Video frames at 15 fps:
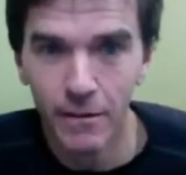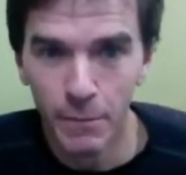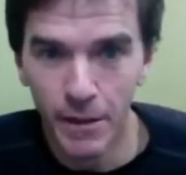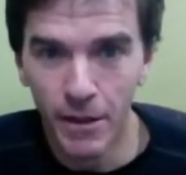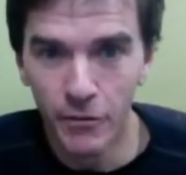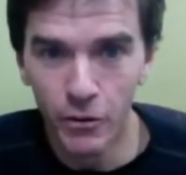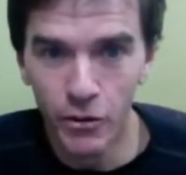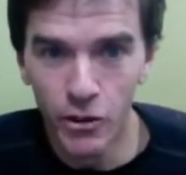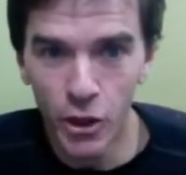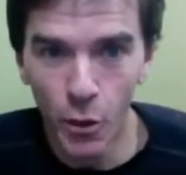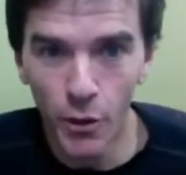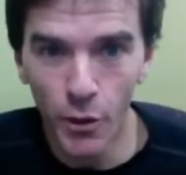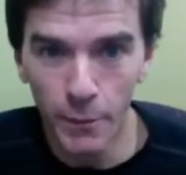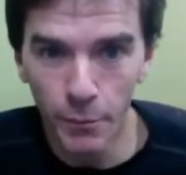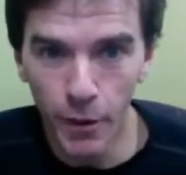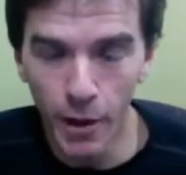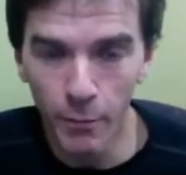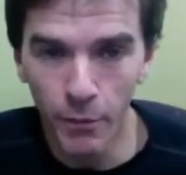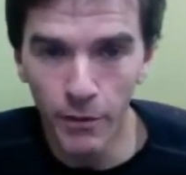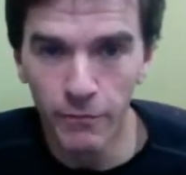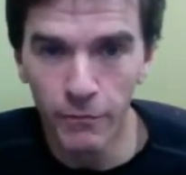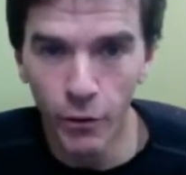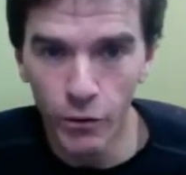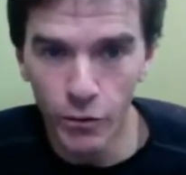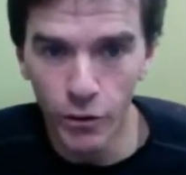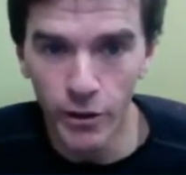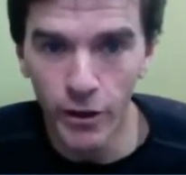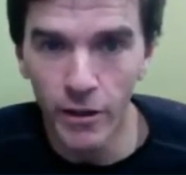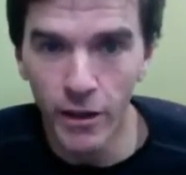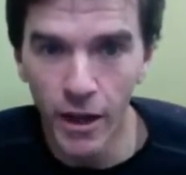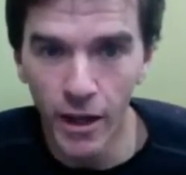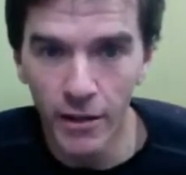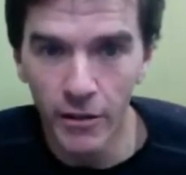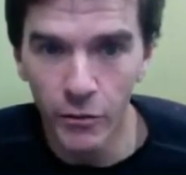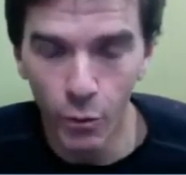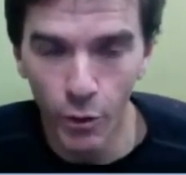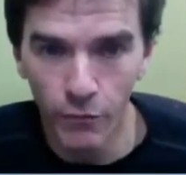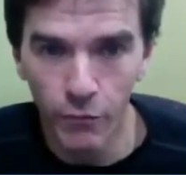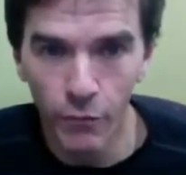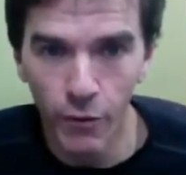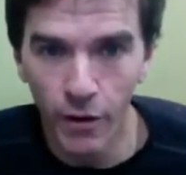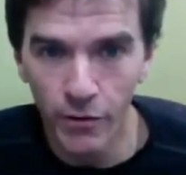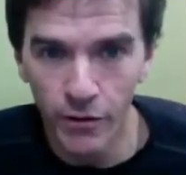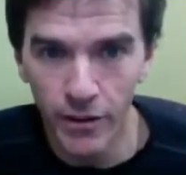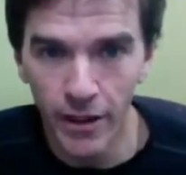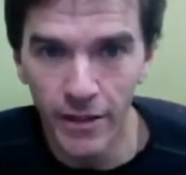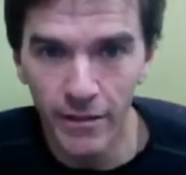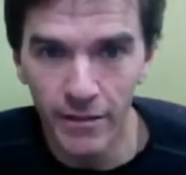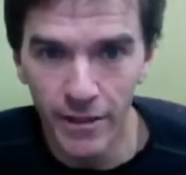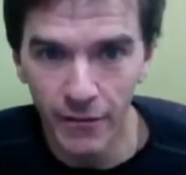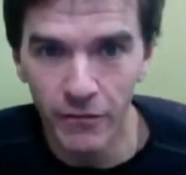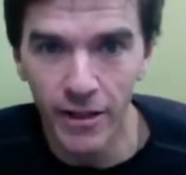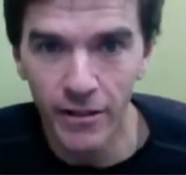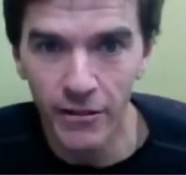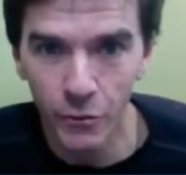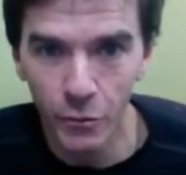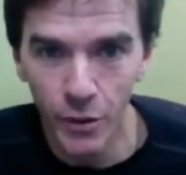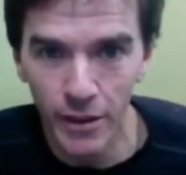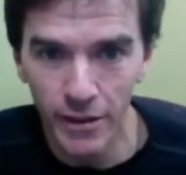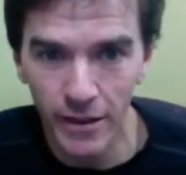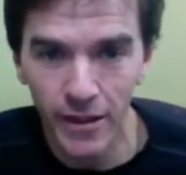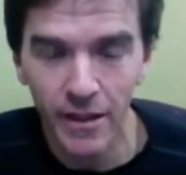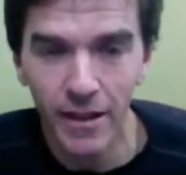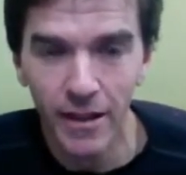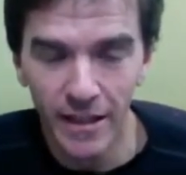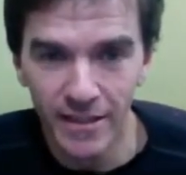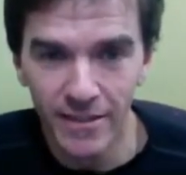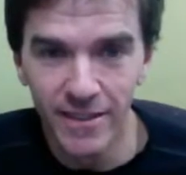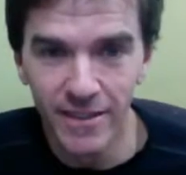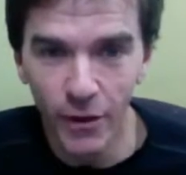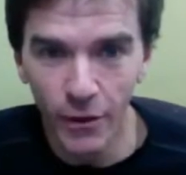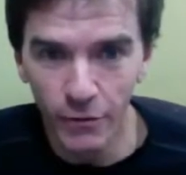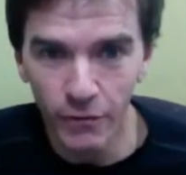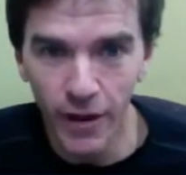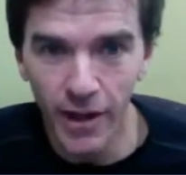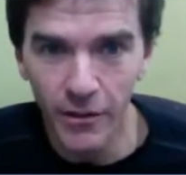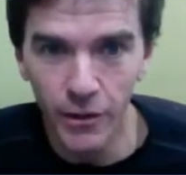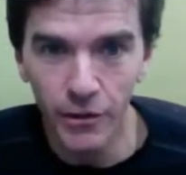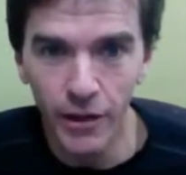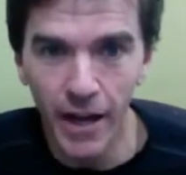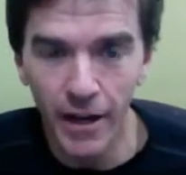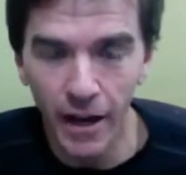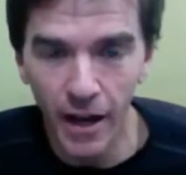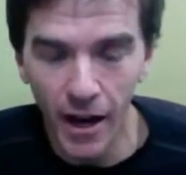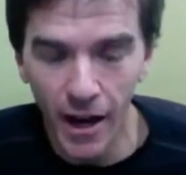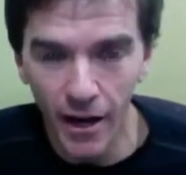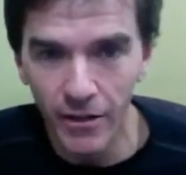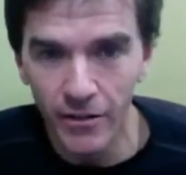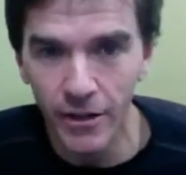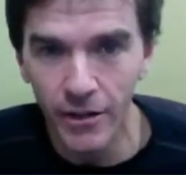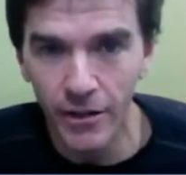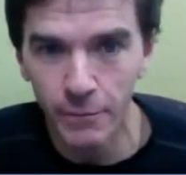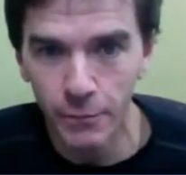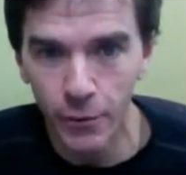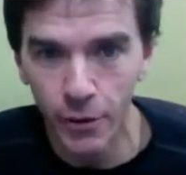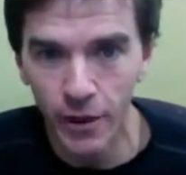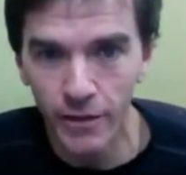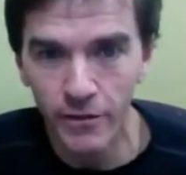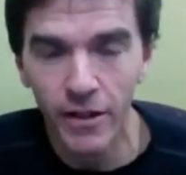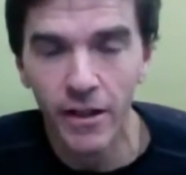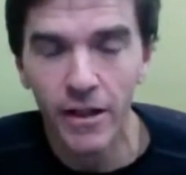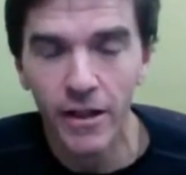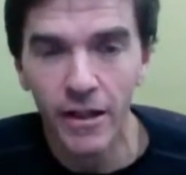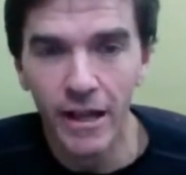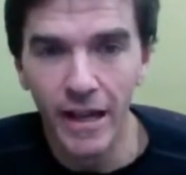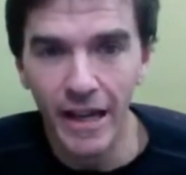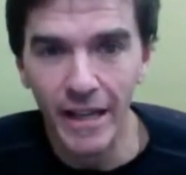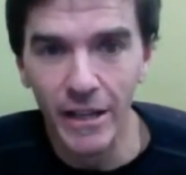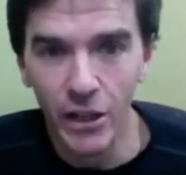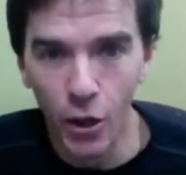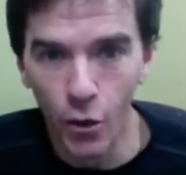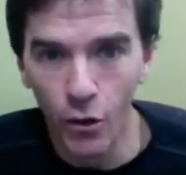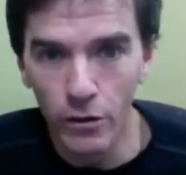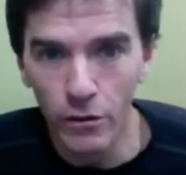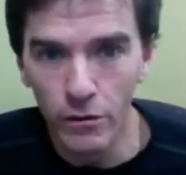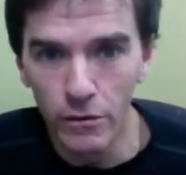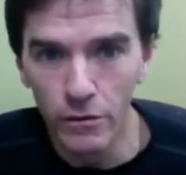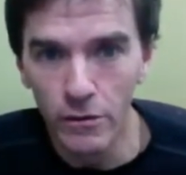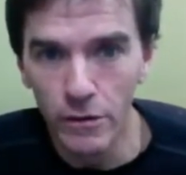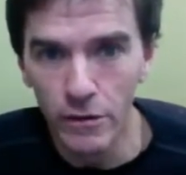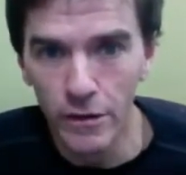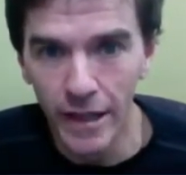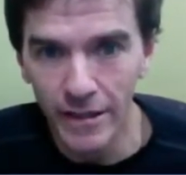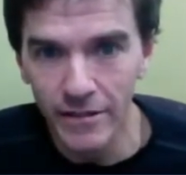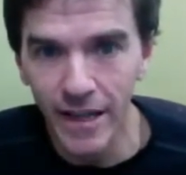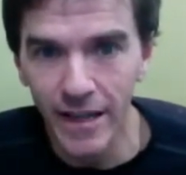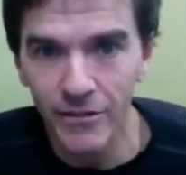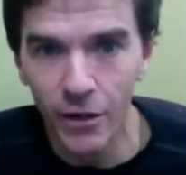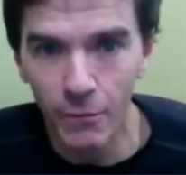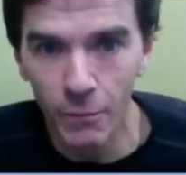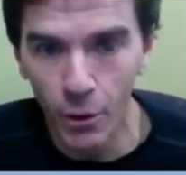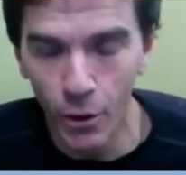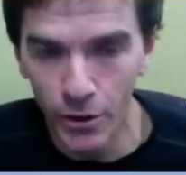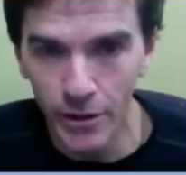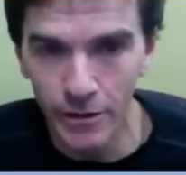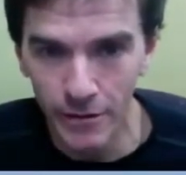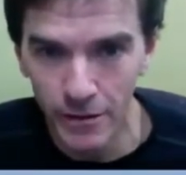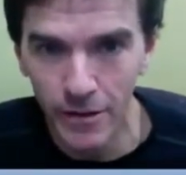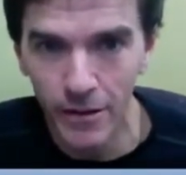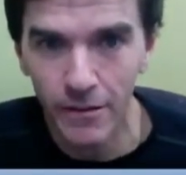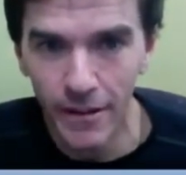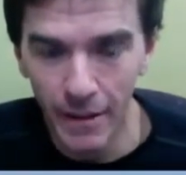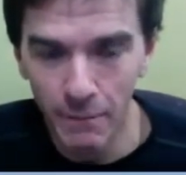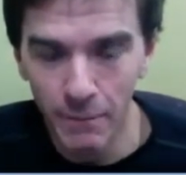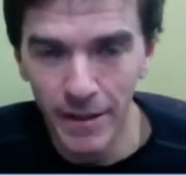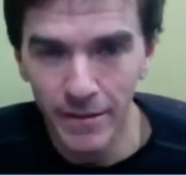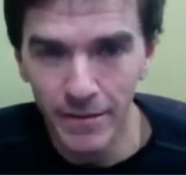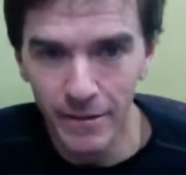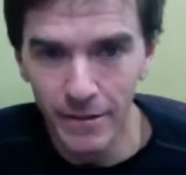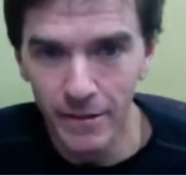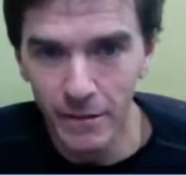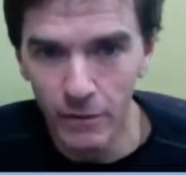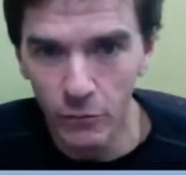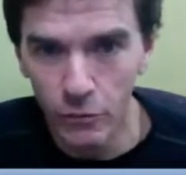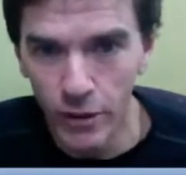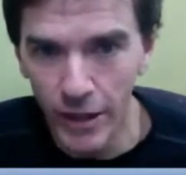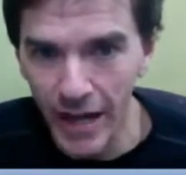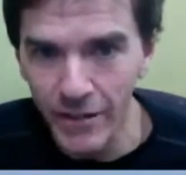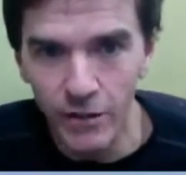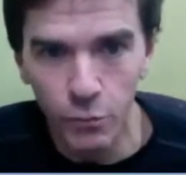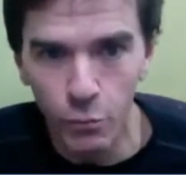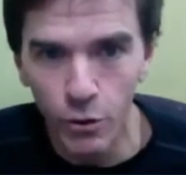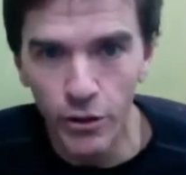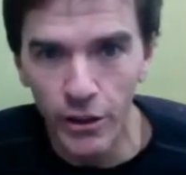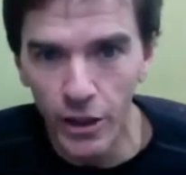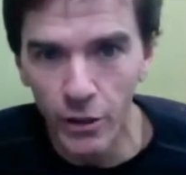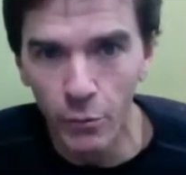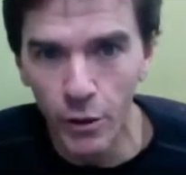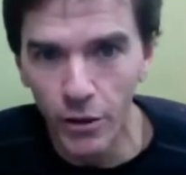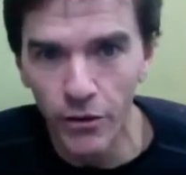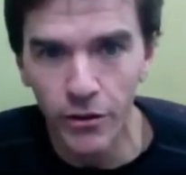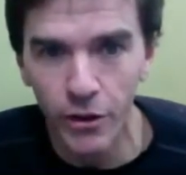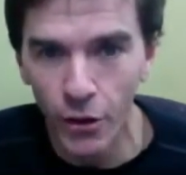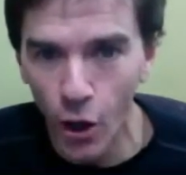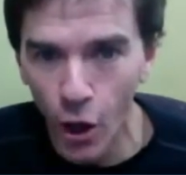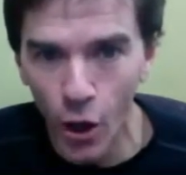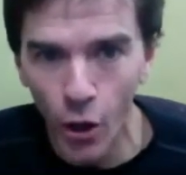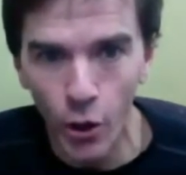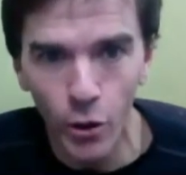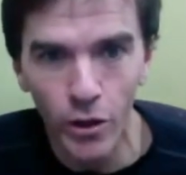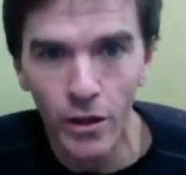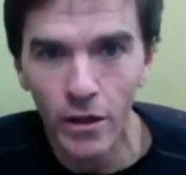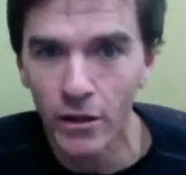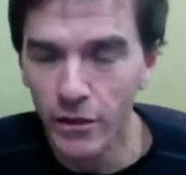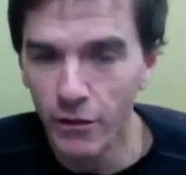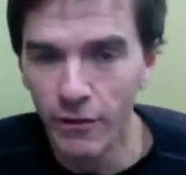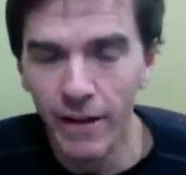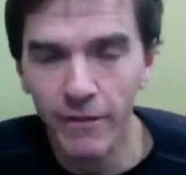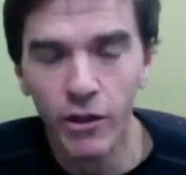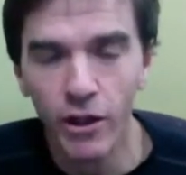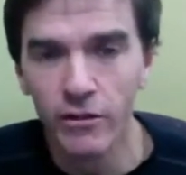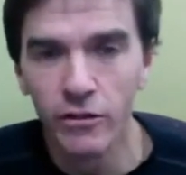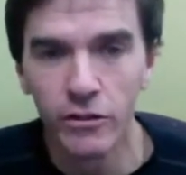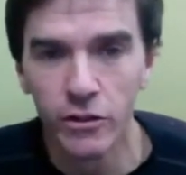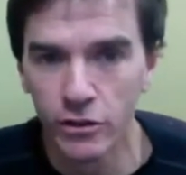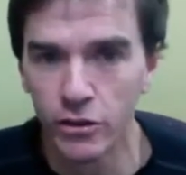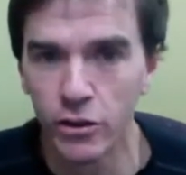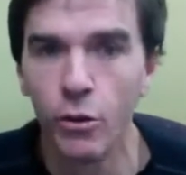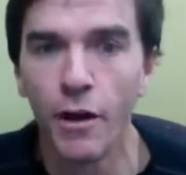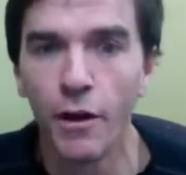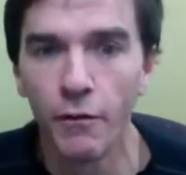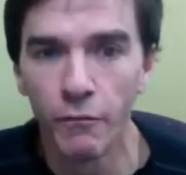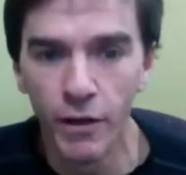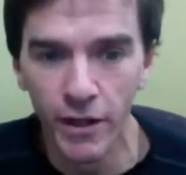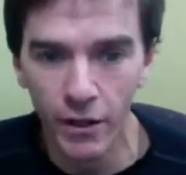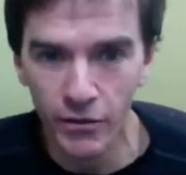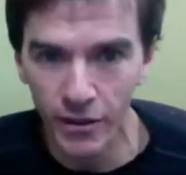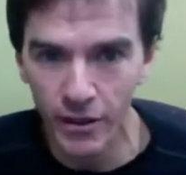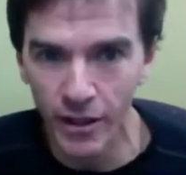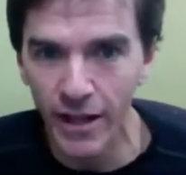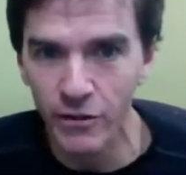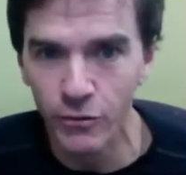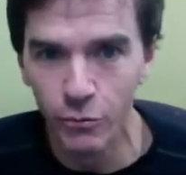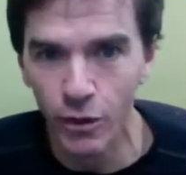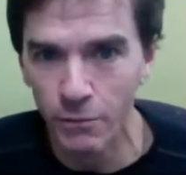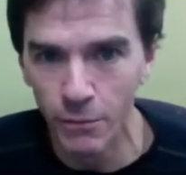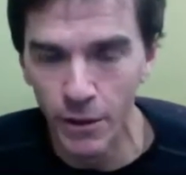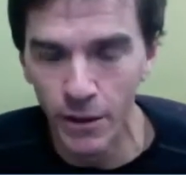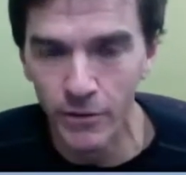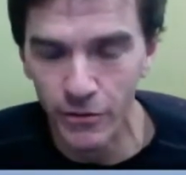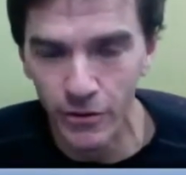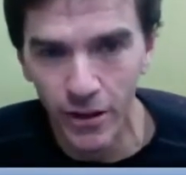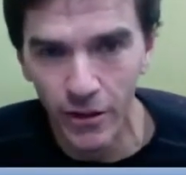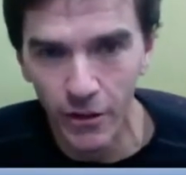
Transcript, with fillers: because they're showing the properties virtually online 24 hours a day, 7 days a week. They sell it faster at a higher selling price in less days on market. That means the agents we're dealing with, they're all, you know, they've done 200 videos in the last 12 months.